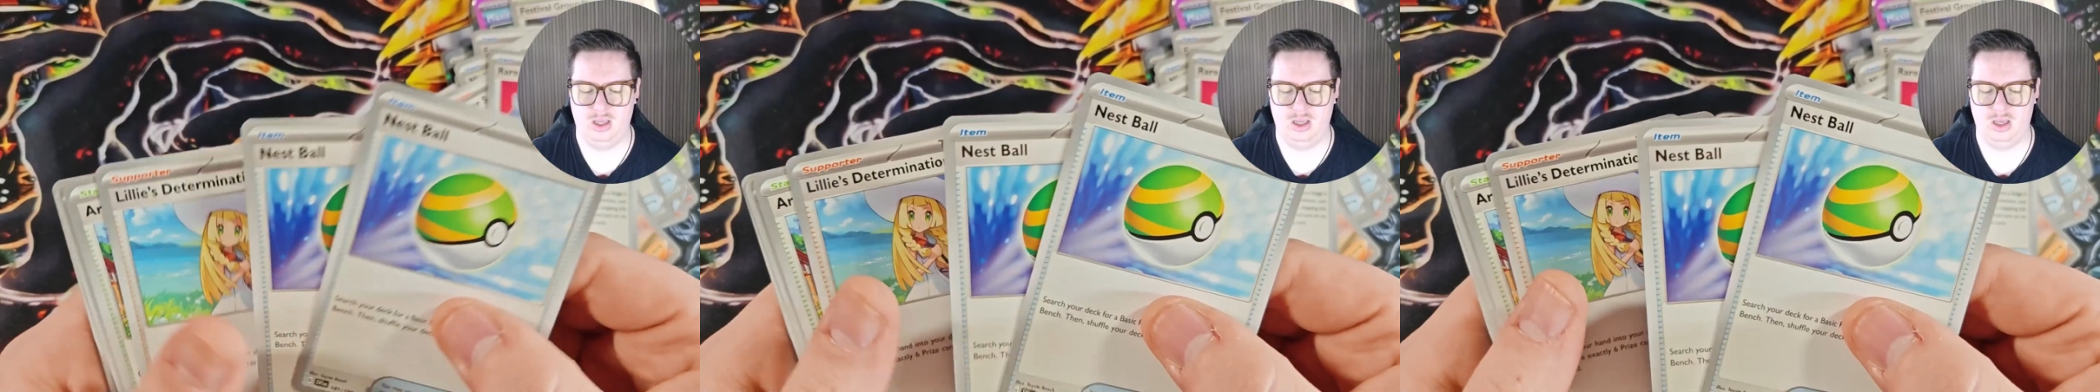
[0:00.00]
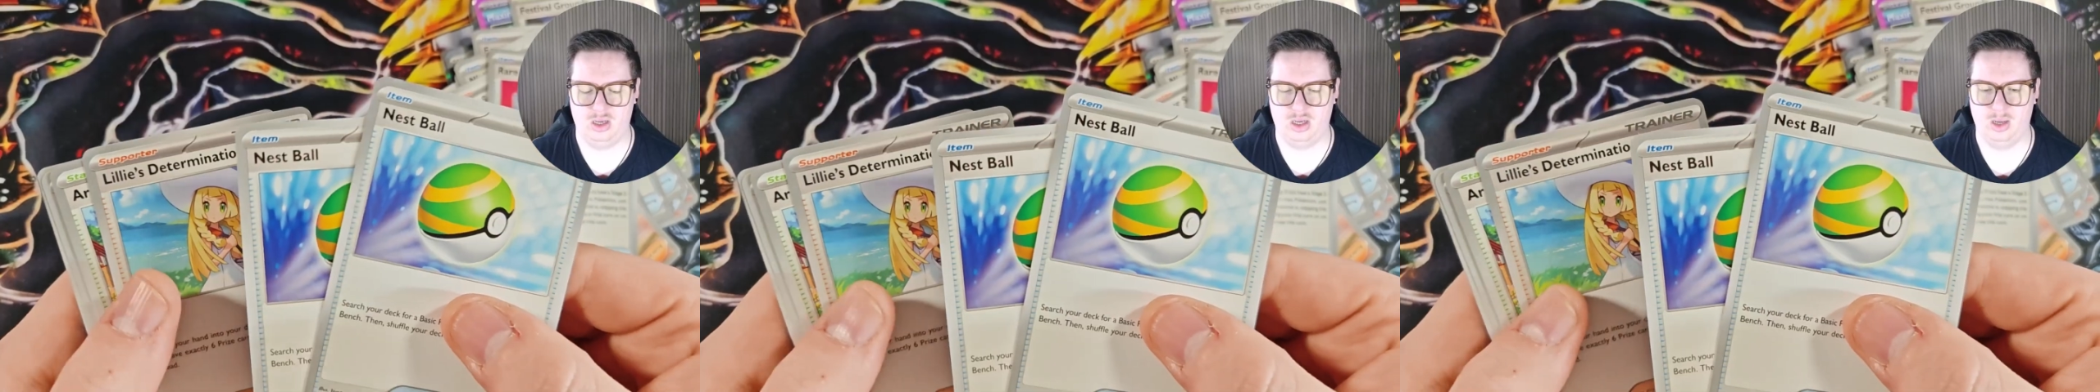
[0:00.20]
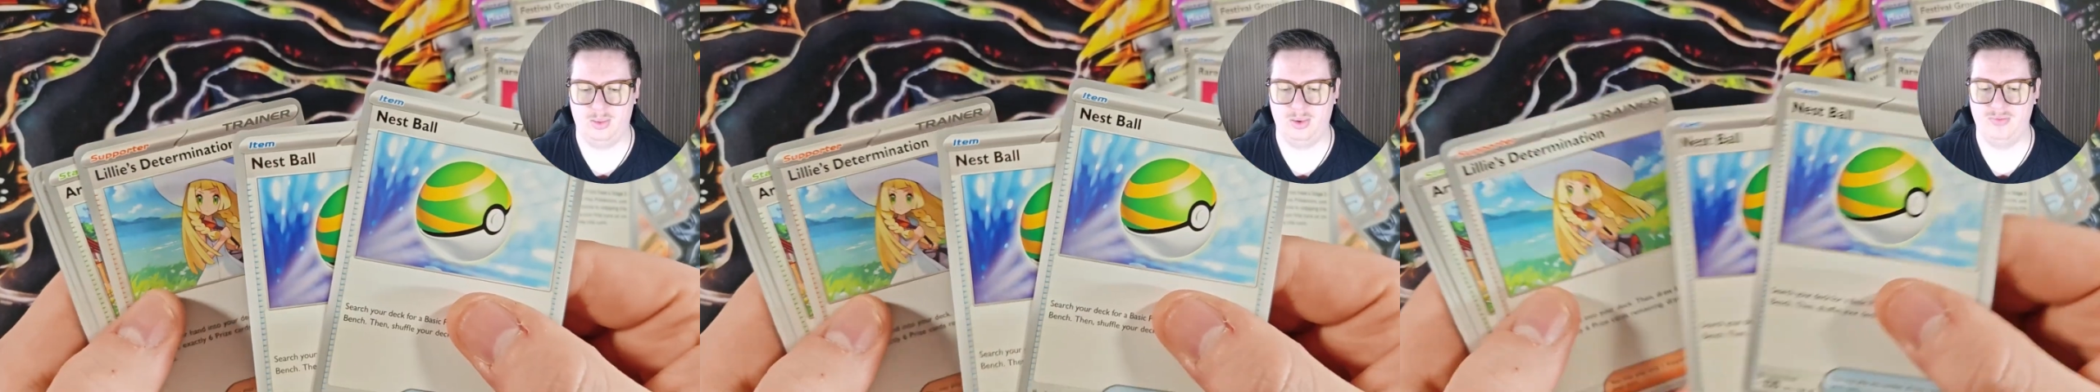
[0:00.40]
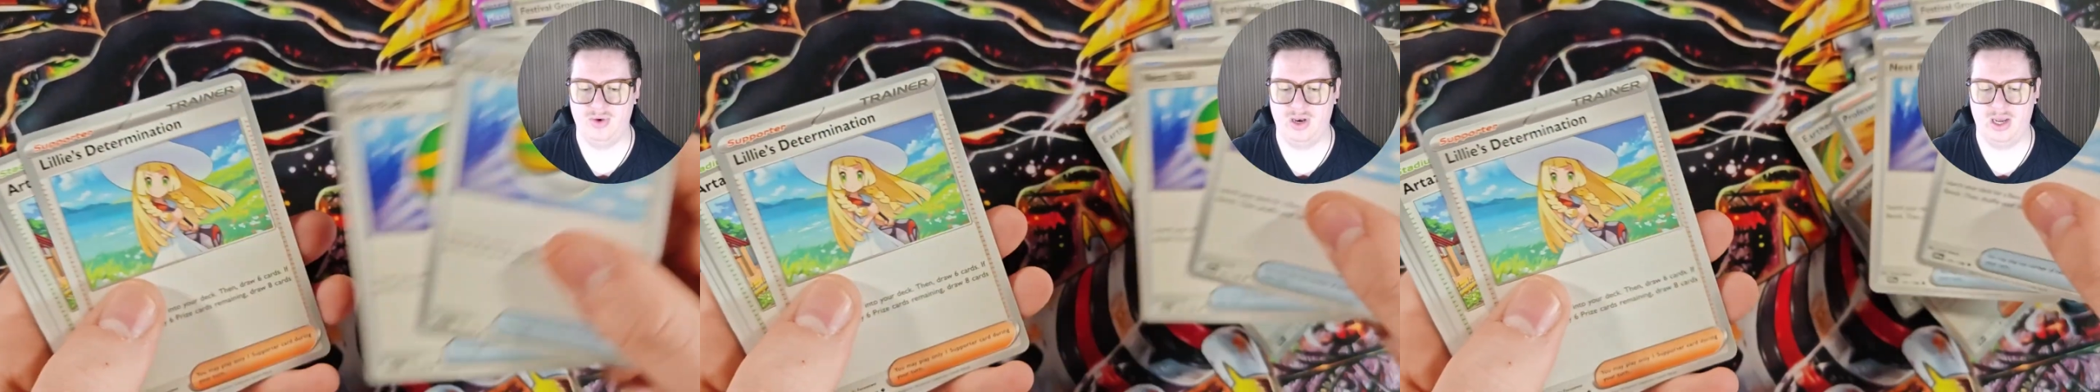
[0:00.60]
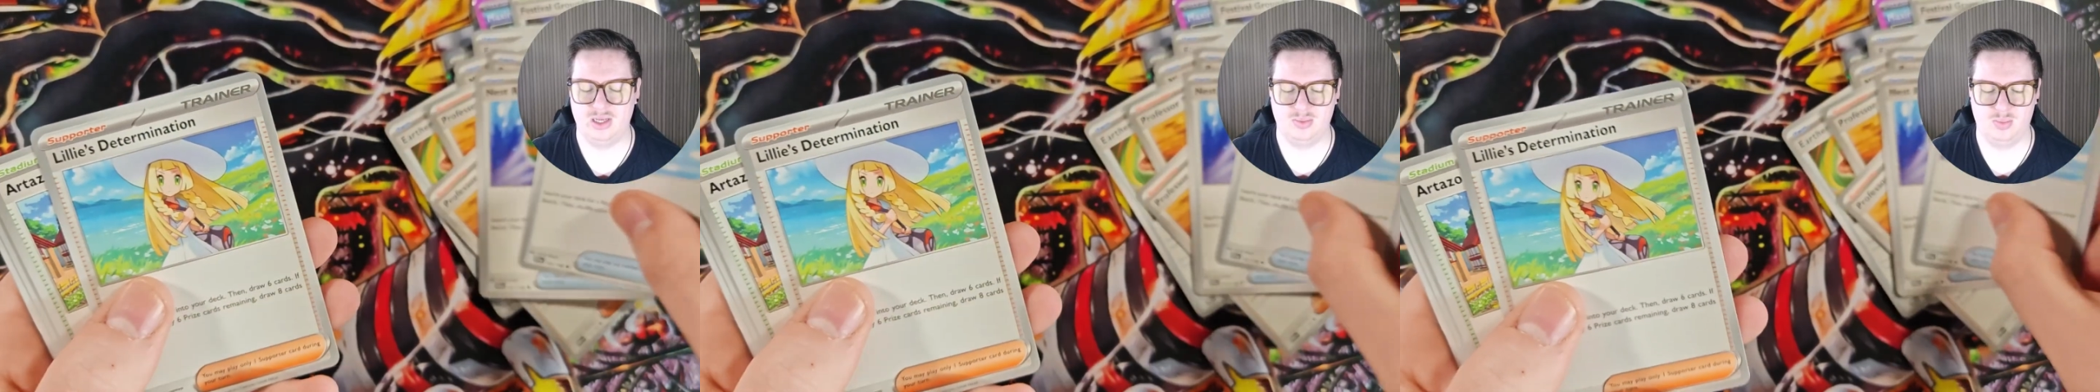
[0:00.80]
a couple of
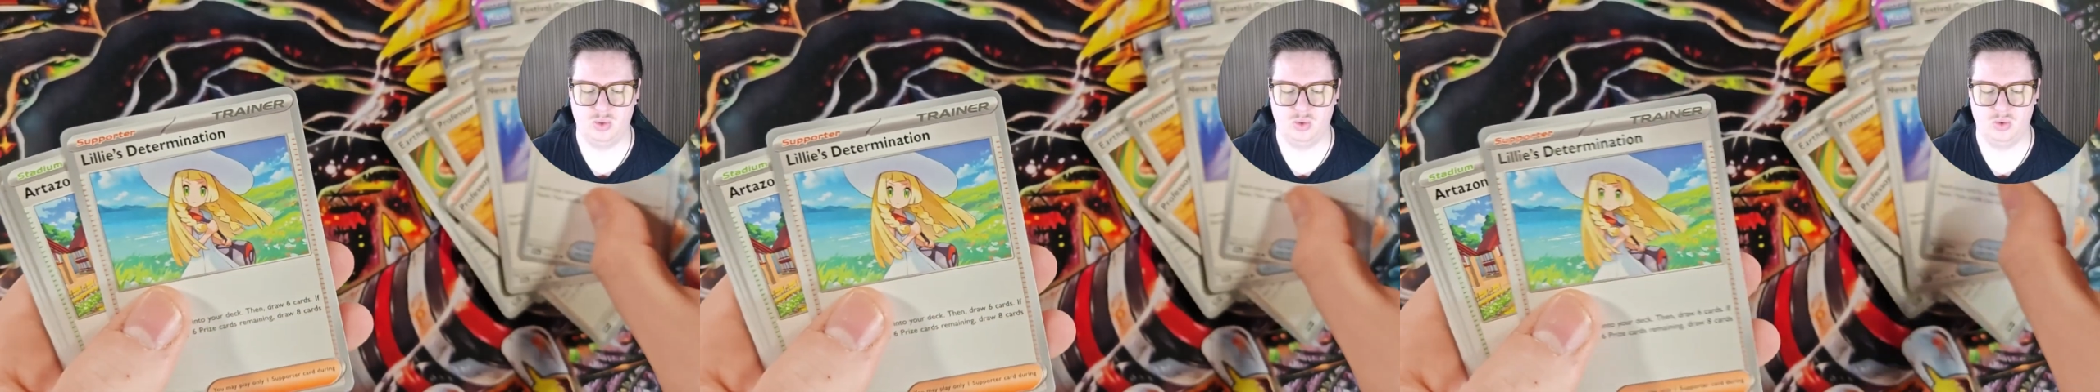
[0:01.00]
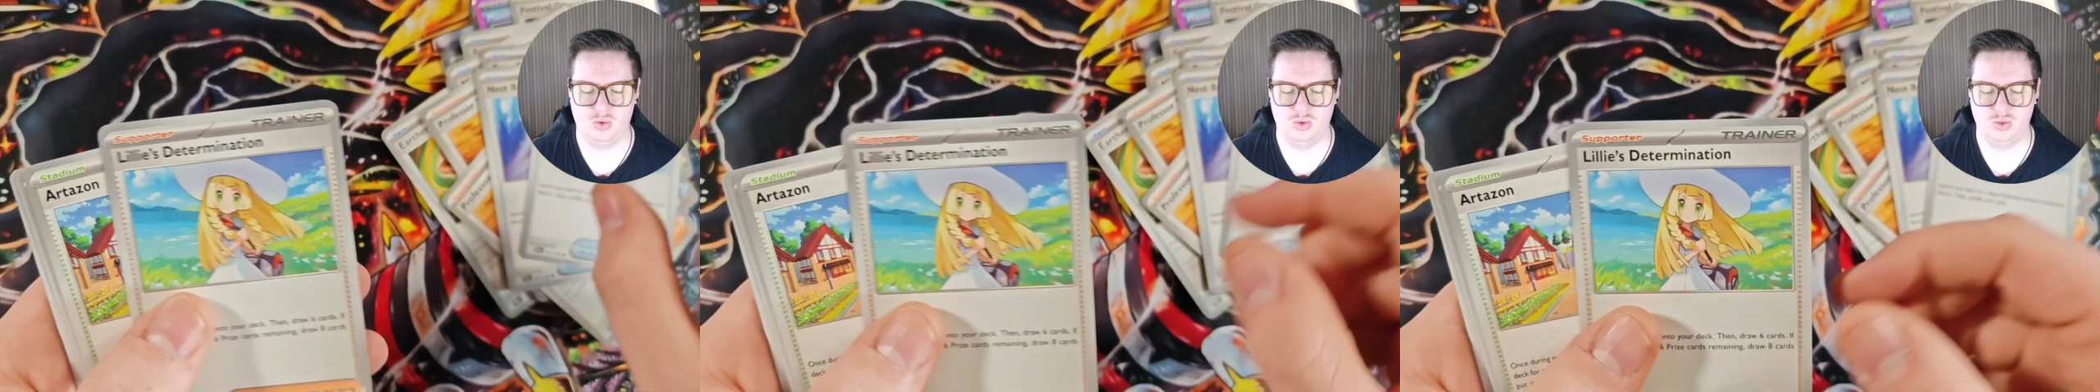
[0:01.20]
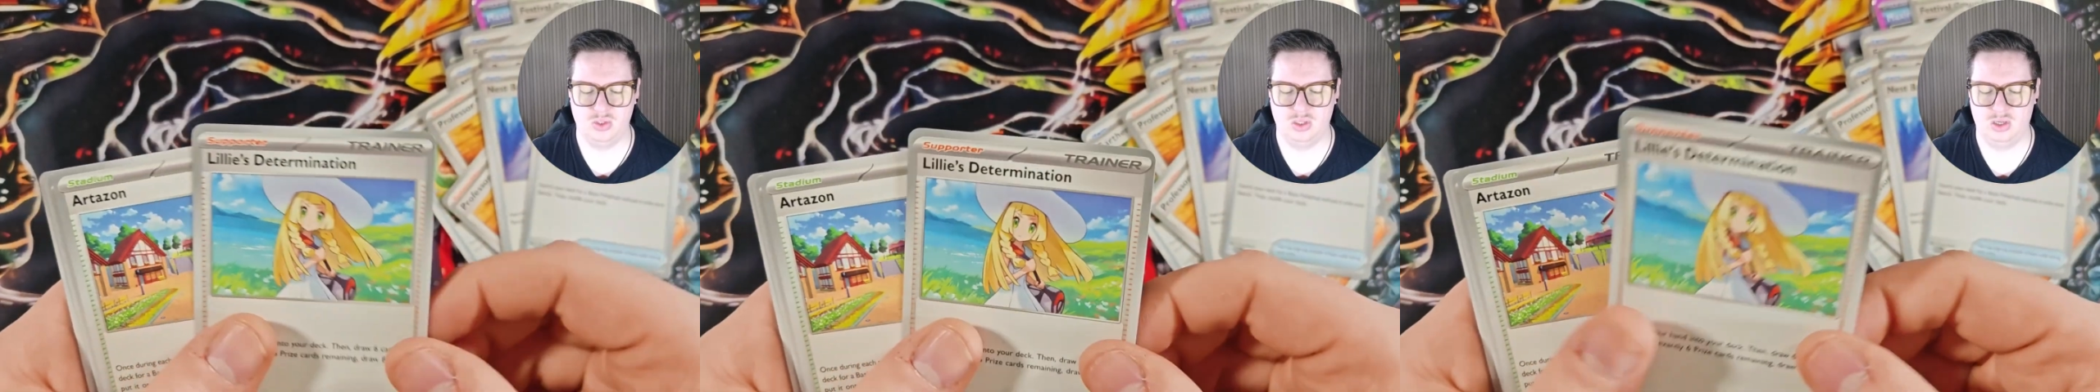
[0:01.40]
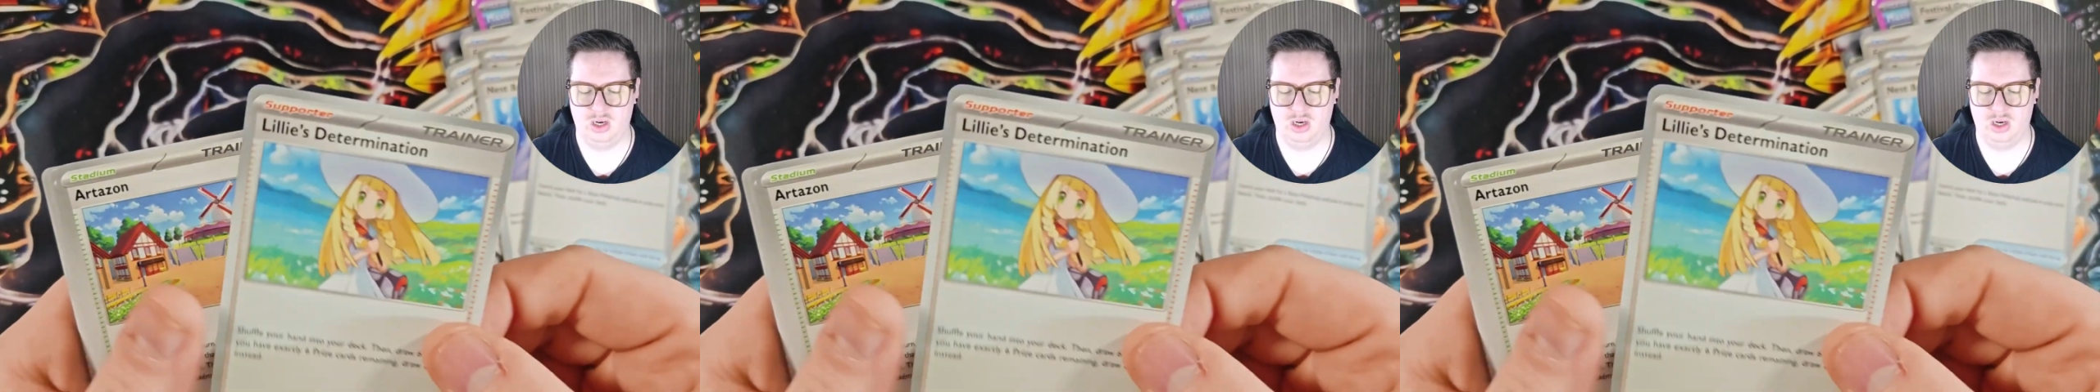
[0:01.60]
Nest Balls,